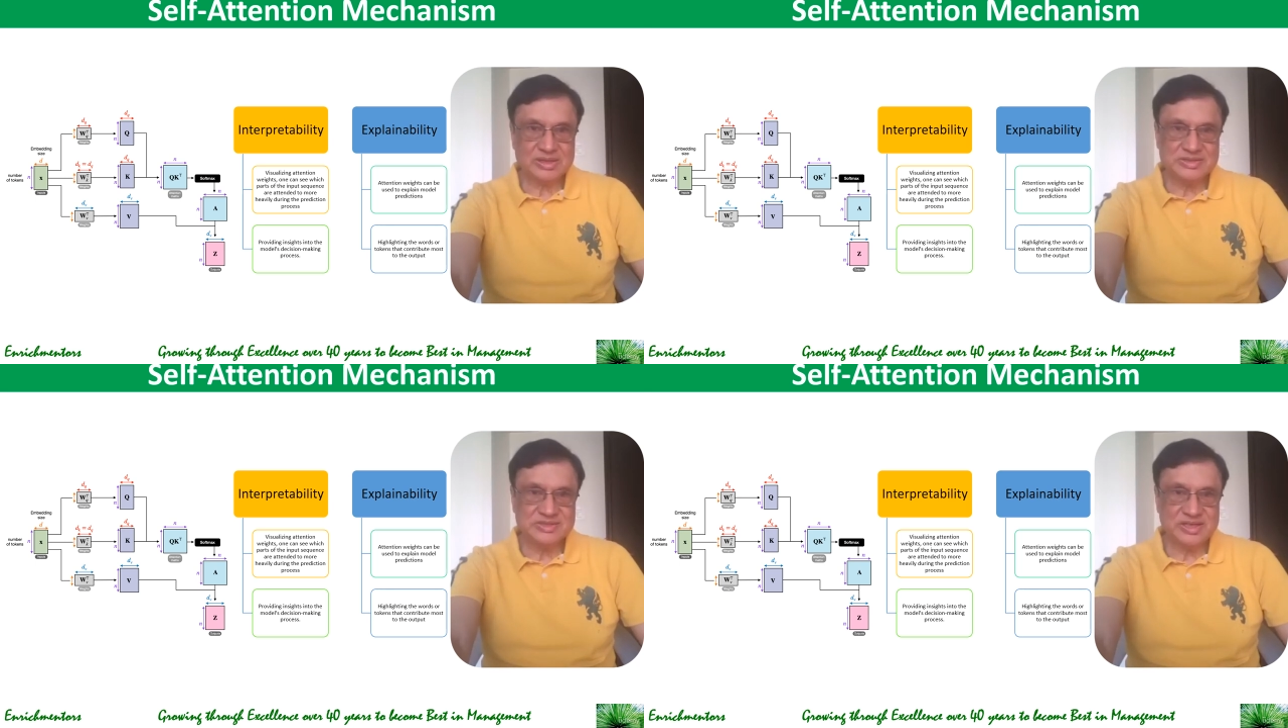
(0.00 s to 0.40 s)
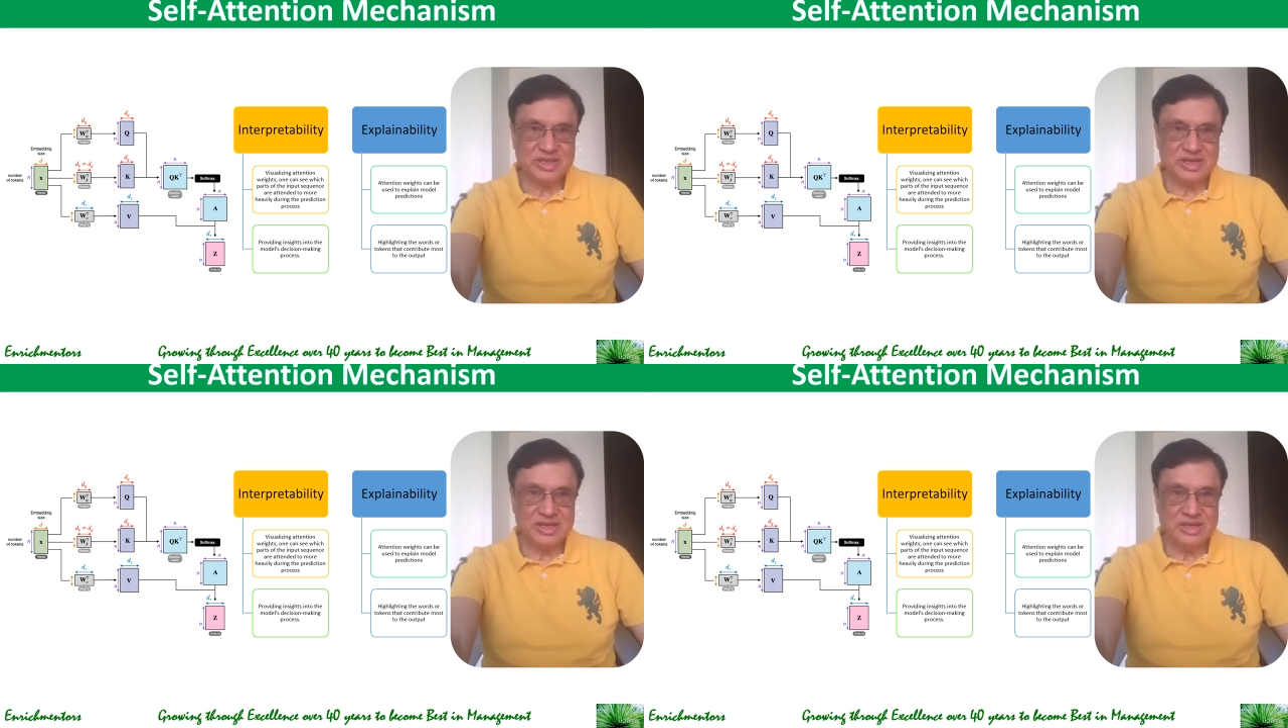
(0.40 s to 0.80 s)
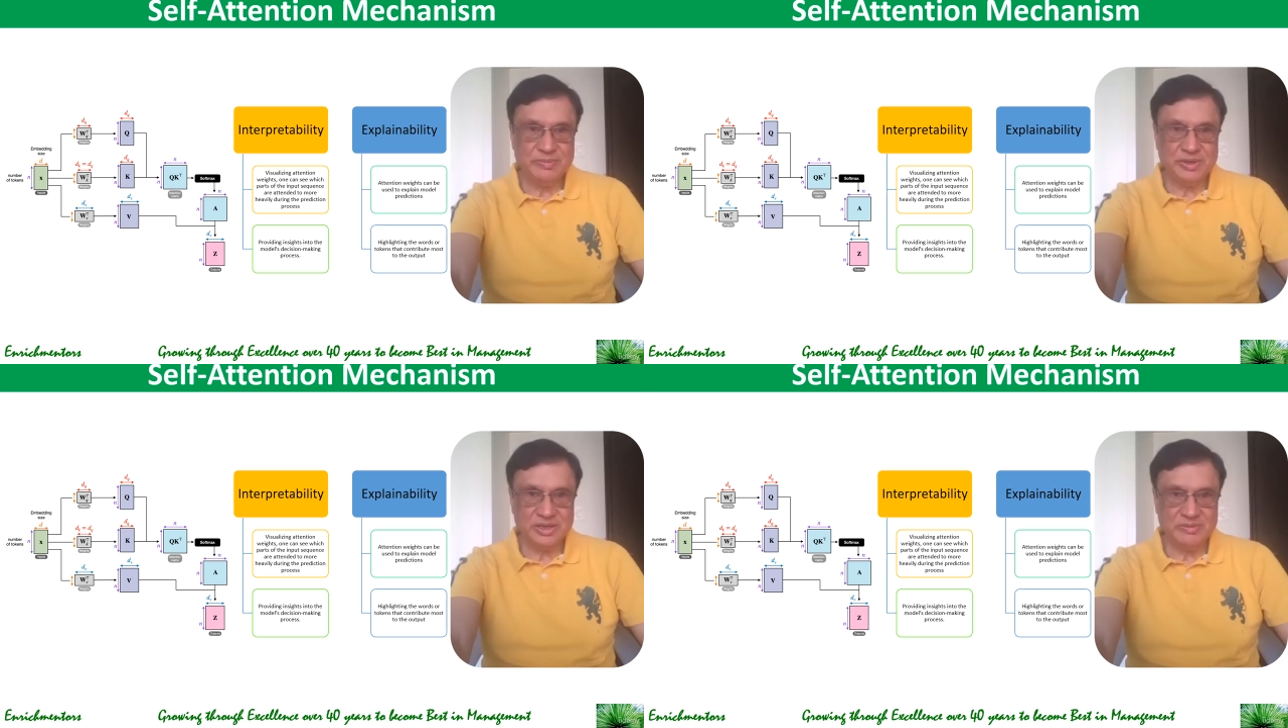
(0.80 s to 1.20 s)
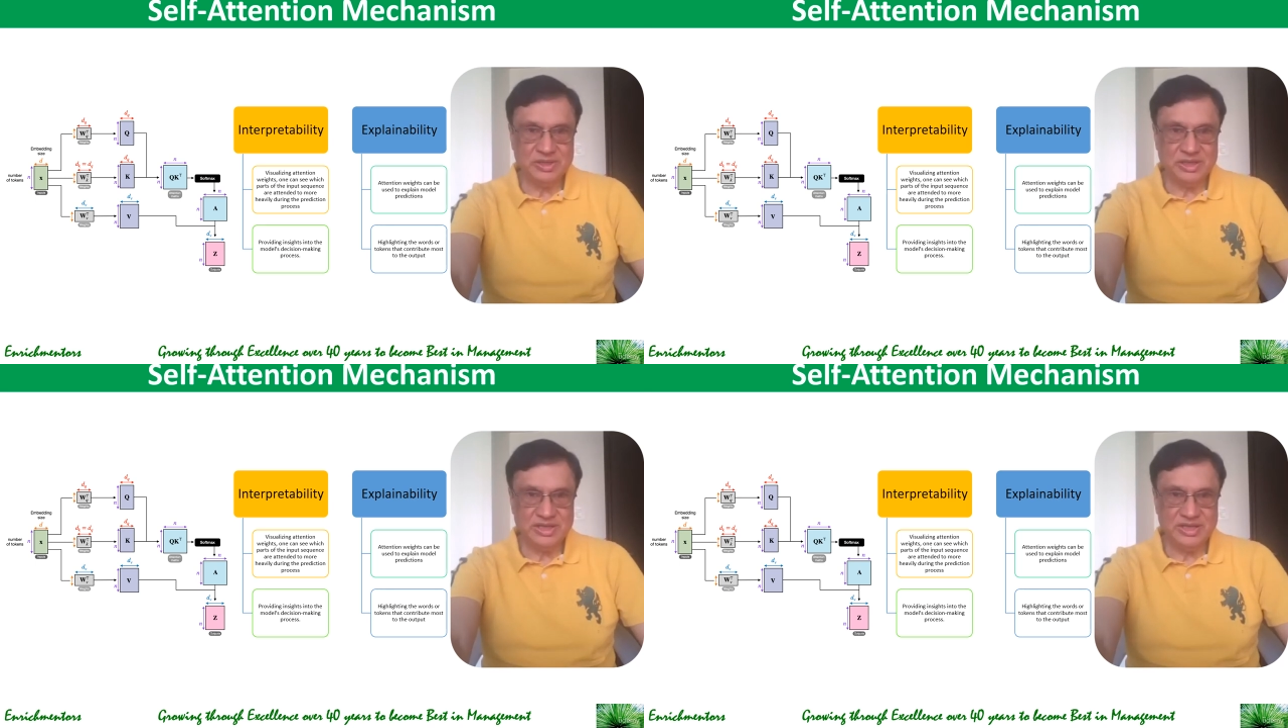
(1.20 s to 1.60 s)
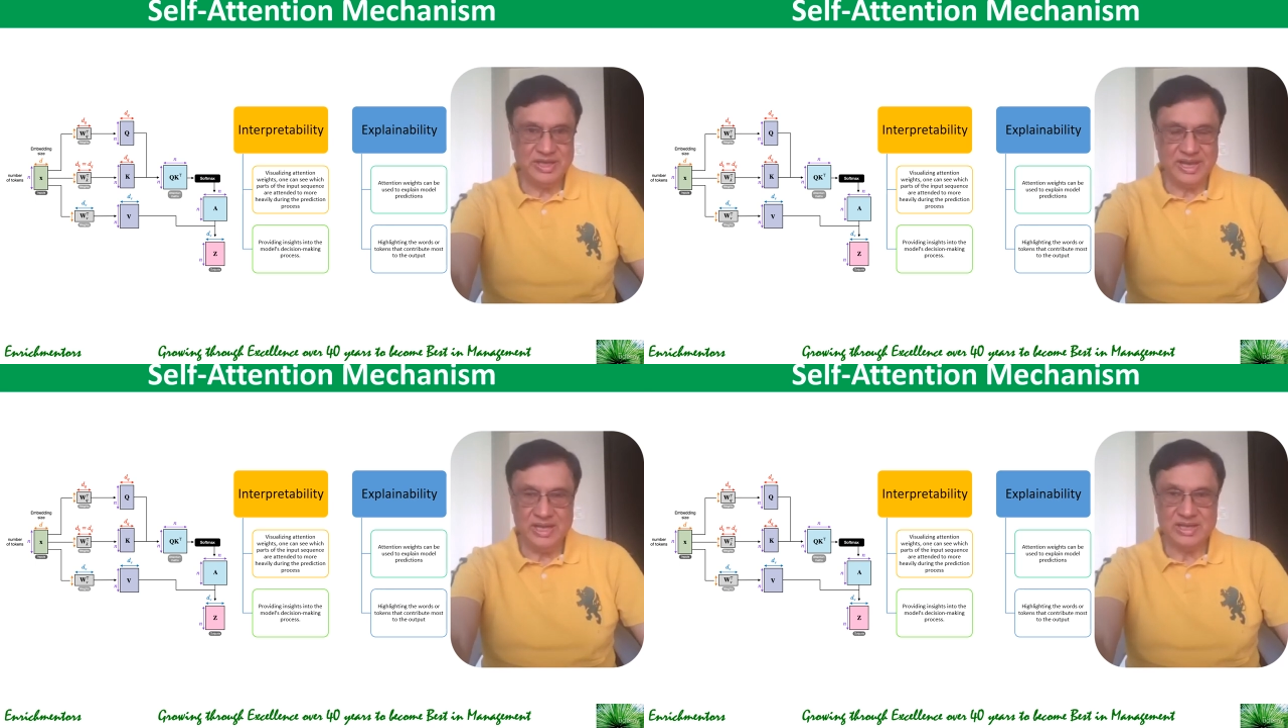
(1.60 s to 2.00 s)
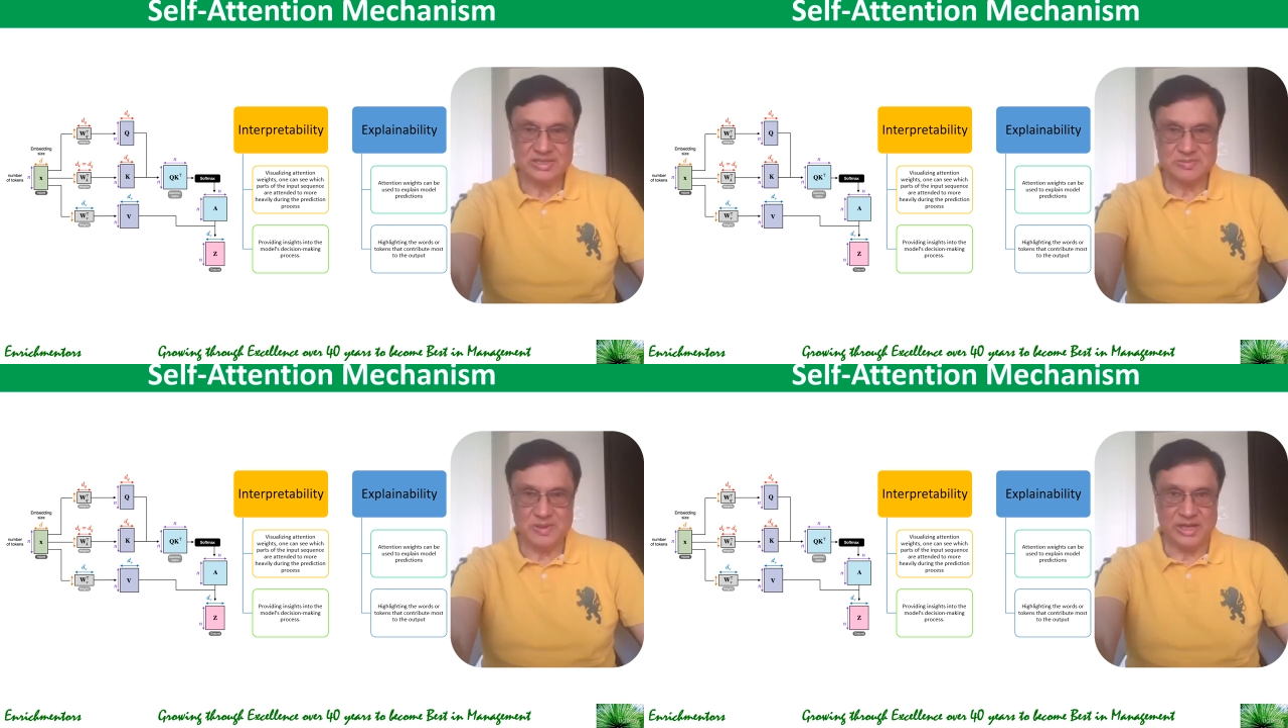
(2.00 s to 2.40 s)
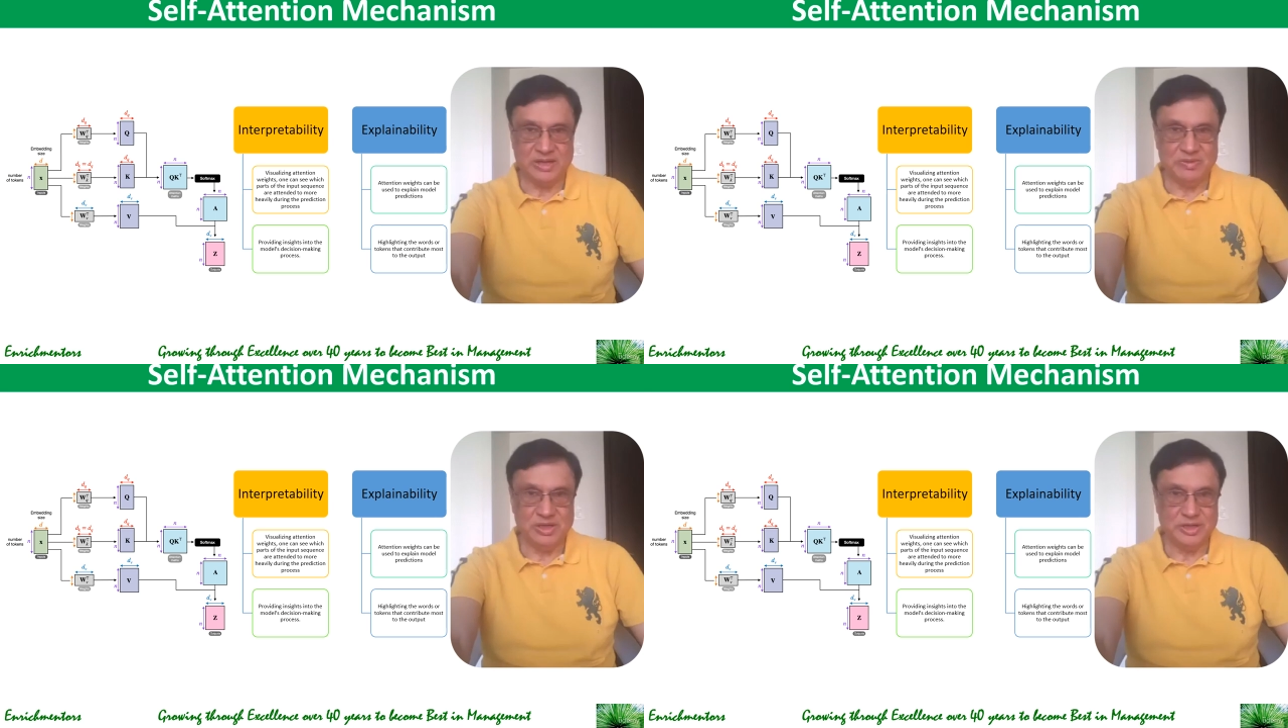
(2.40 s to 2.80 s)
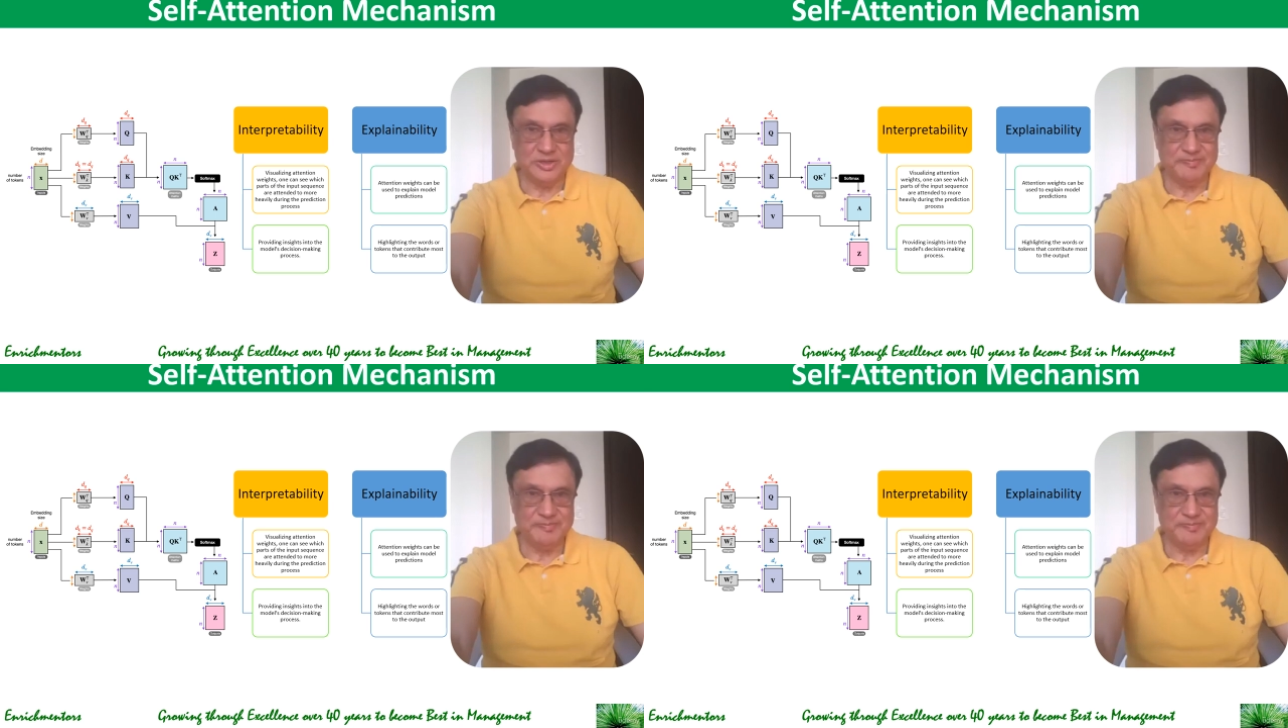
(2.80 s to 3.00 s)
consider interpretability and explainability.